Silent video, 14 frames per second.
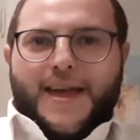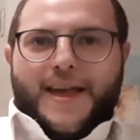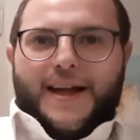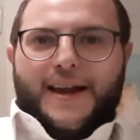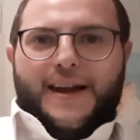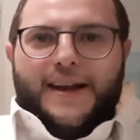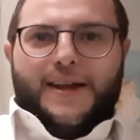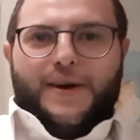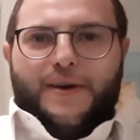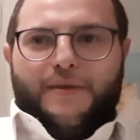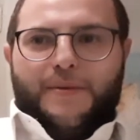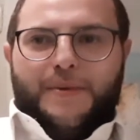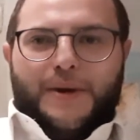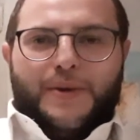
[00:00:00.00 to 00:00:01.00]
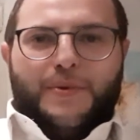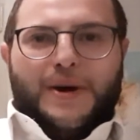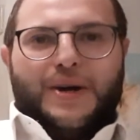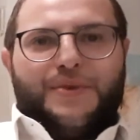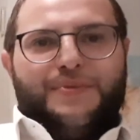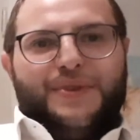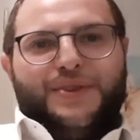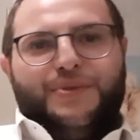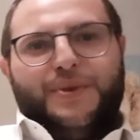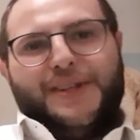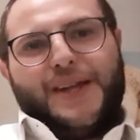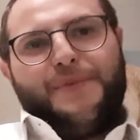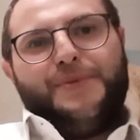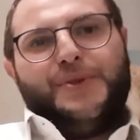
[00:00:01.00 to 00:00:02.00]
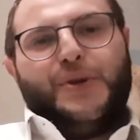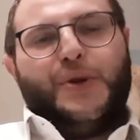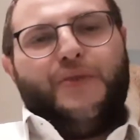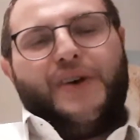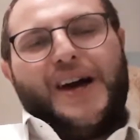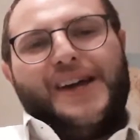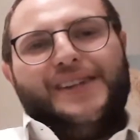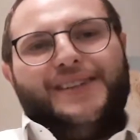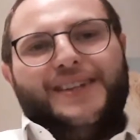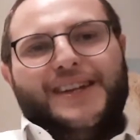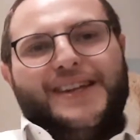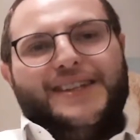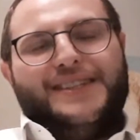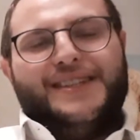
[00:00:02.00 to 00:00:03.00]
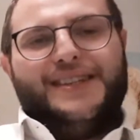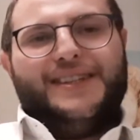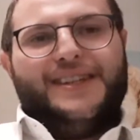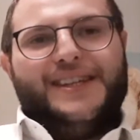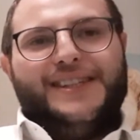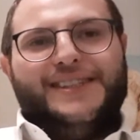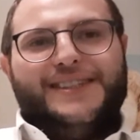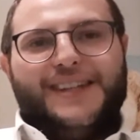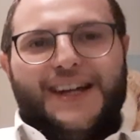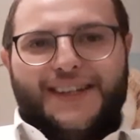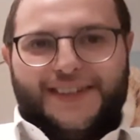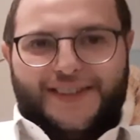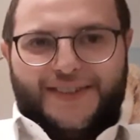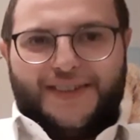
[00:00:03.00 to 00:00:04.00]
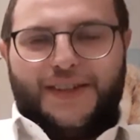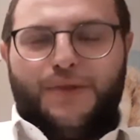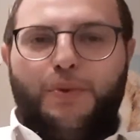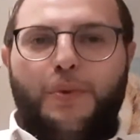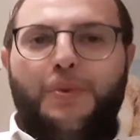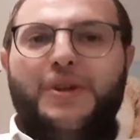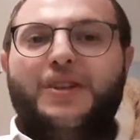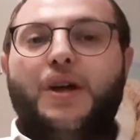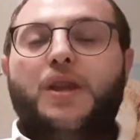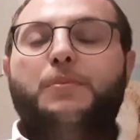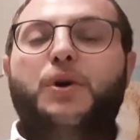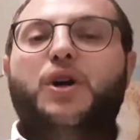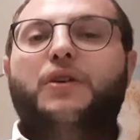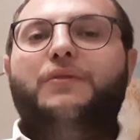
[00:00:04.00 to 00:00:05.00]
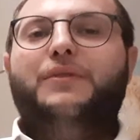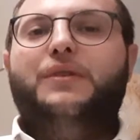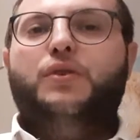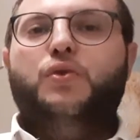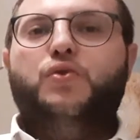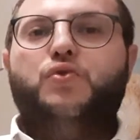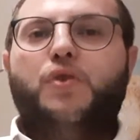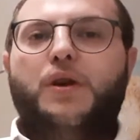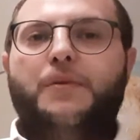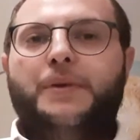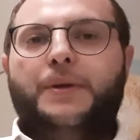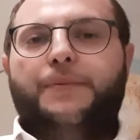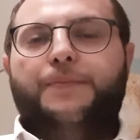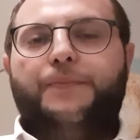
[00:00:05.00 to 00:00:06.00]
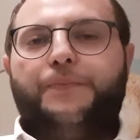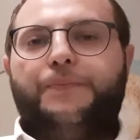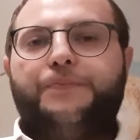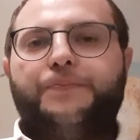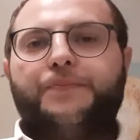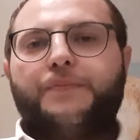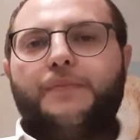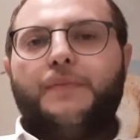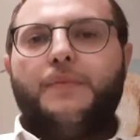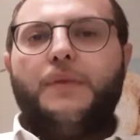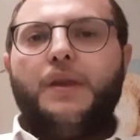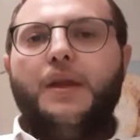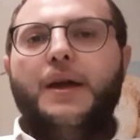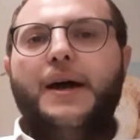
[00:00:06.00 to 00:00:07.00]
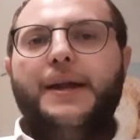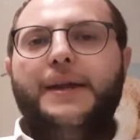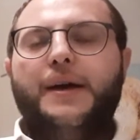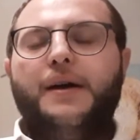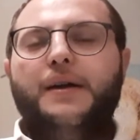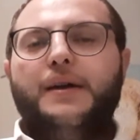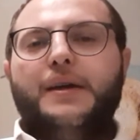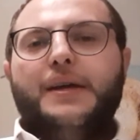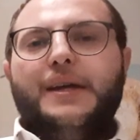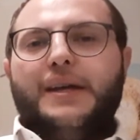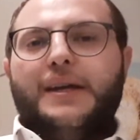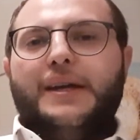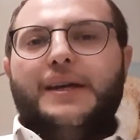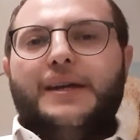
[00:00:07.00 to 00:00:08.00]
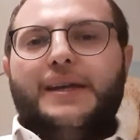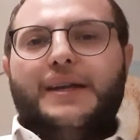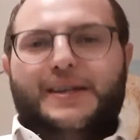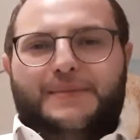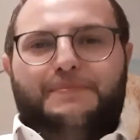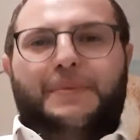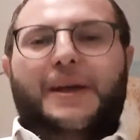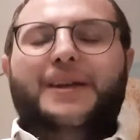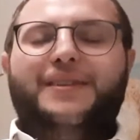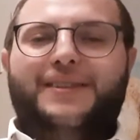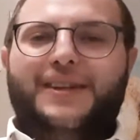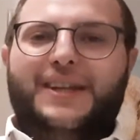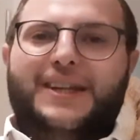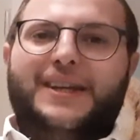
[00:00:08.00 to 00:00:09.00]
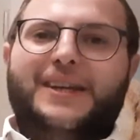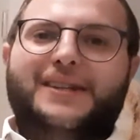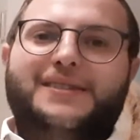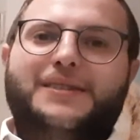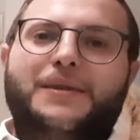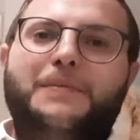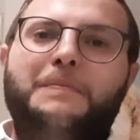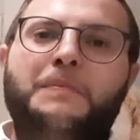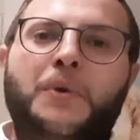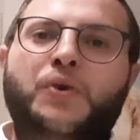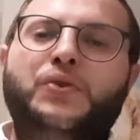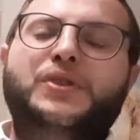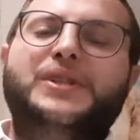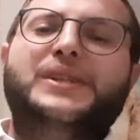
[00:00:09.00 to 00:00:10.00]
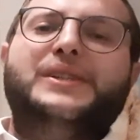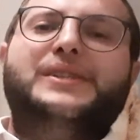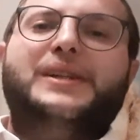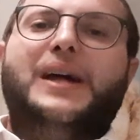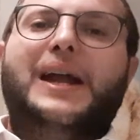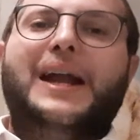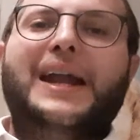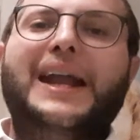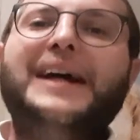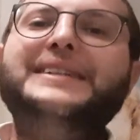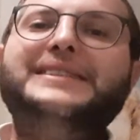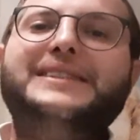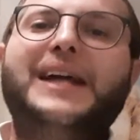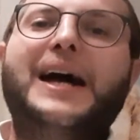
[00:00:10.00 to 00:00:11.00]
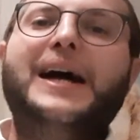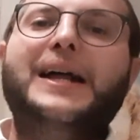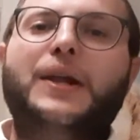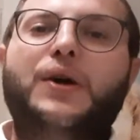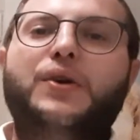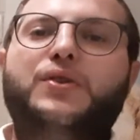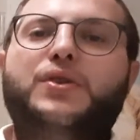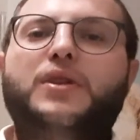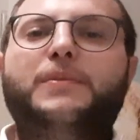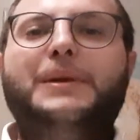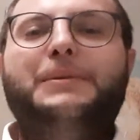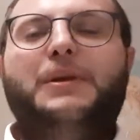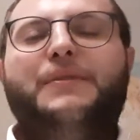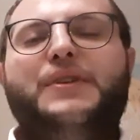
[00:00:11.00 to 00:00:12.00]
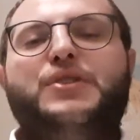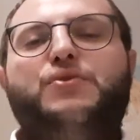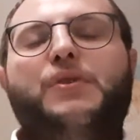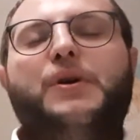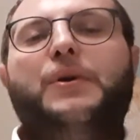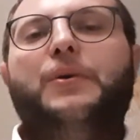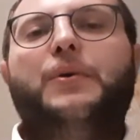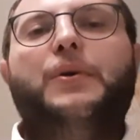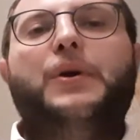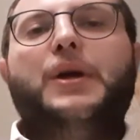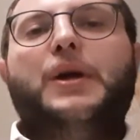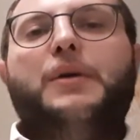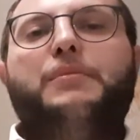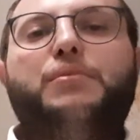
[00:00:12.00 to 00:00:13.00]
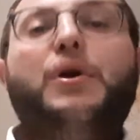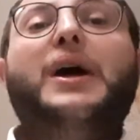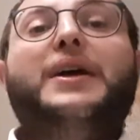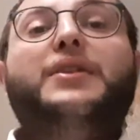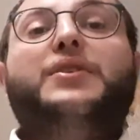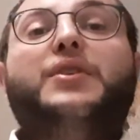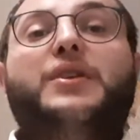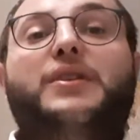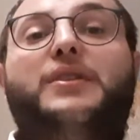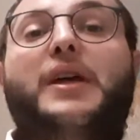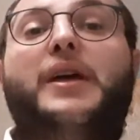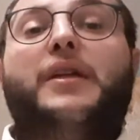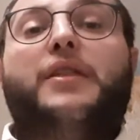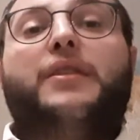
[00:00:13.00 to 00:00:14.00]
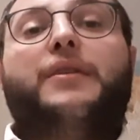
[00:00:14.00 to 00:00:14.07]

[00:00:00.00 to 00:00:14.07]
Hello, everybody. Welcome to this week's episode of Isolated Insights. This week we start the book of Deuteronomy. And in basic, it's Moses' last dialogue to the people of Israel prior to his death.